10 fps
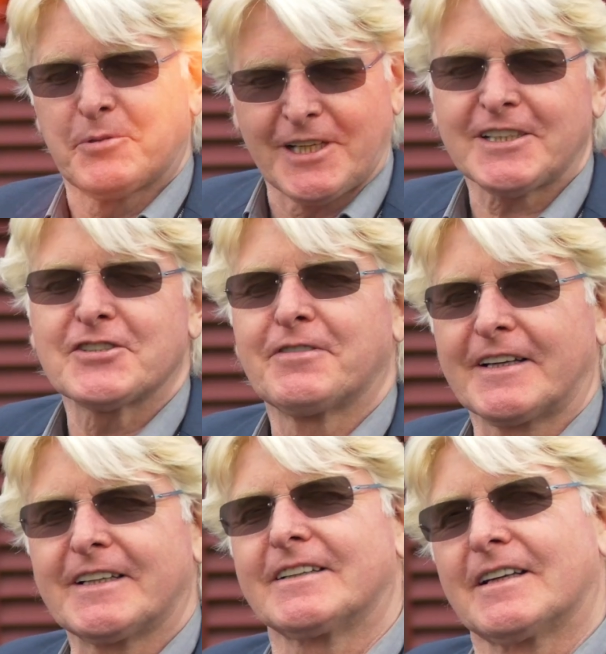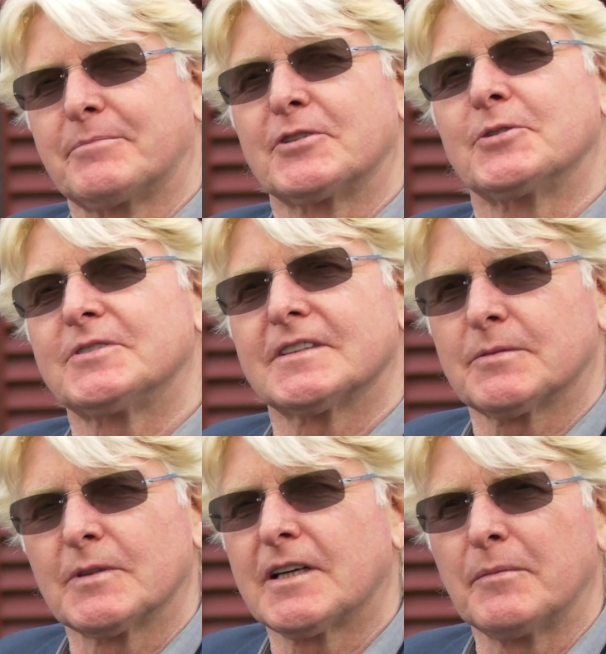production funding, the
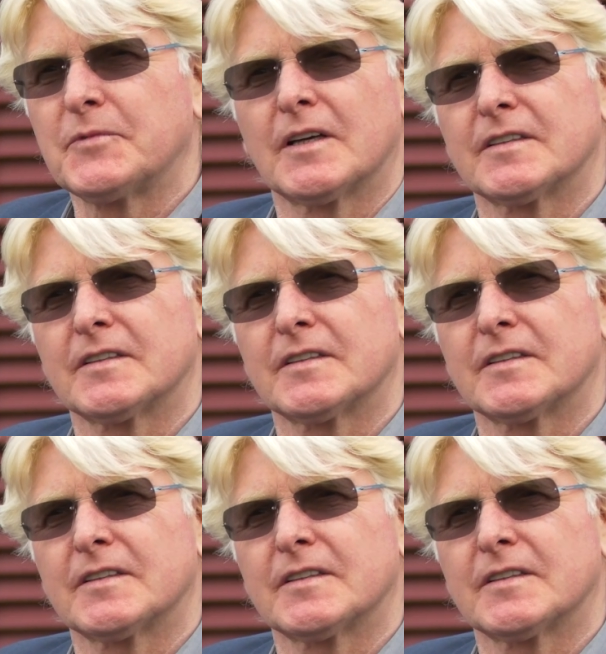producers will come to